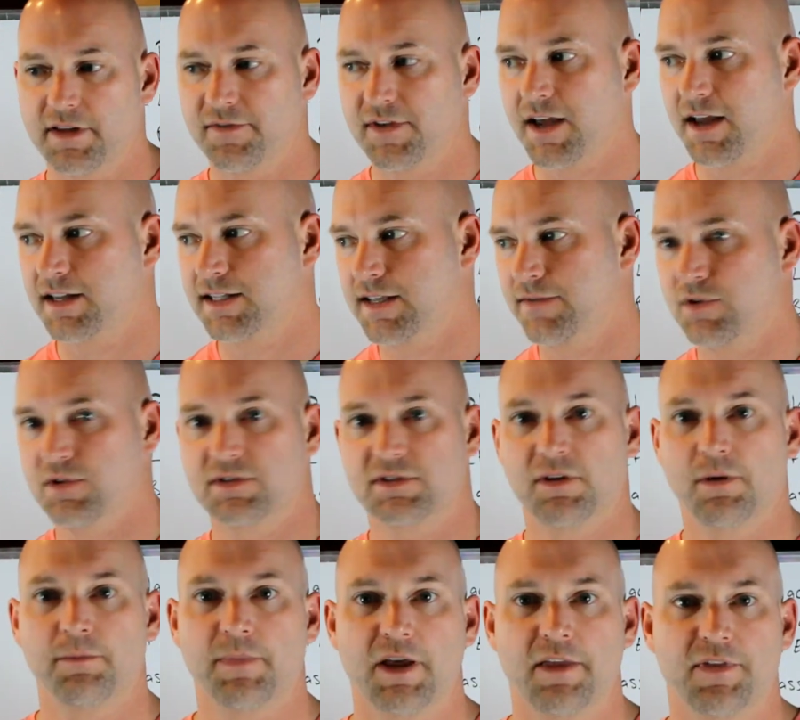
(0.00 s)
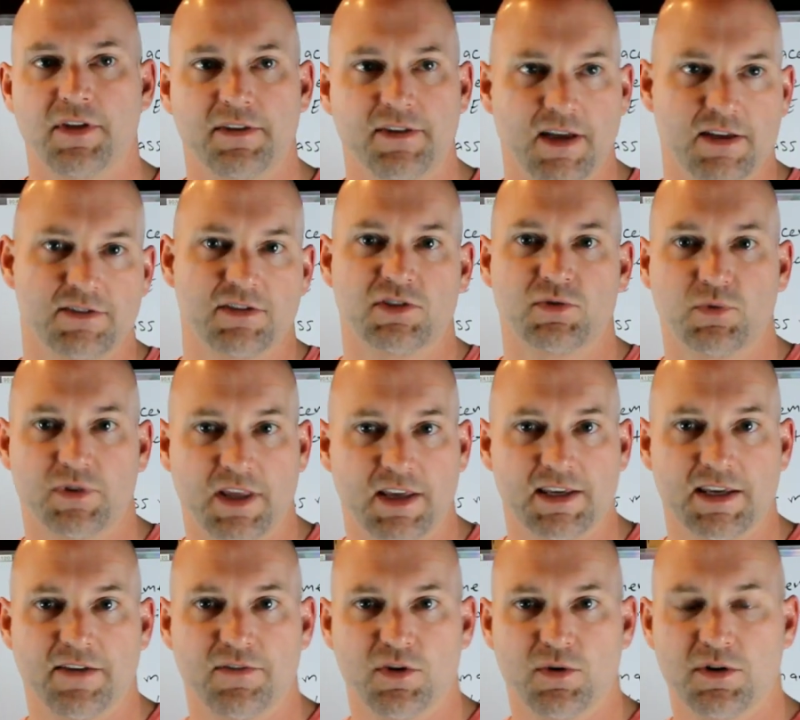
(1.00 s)
They've got to give you some method, and that's just what they
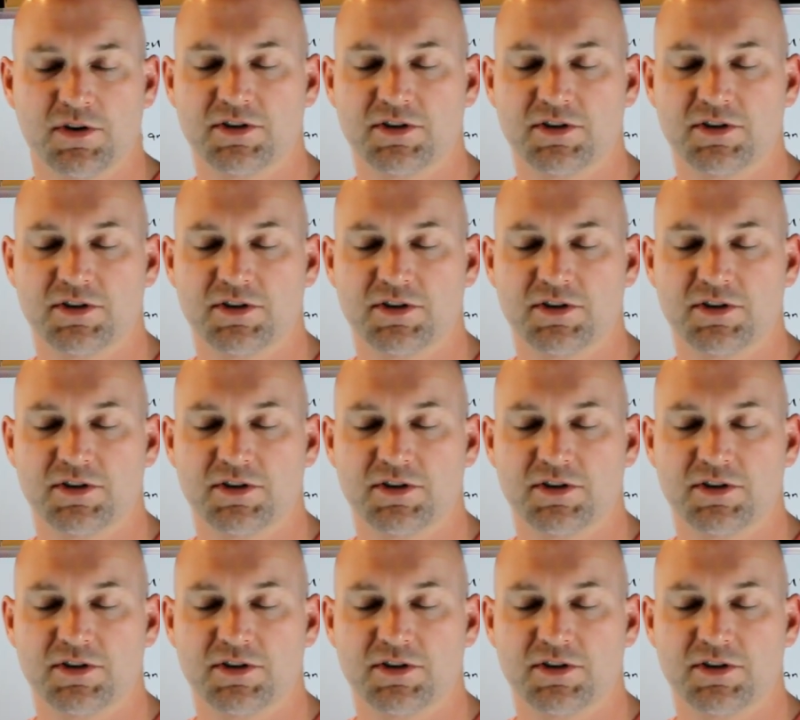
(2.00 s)
give you.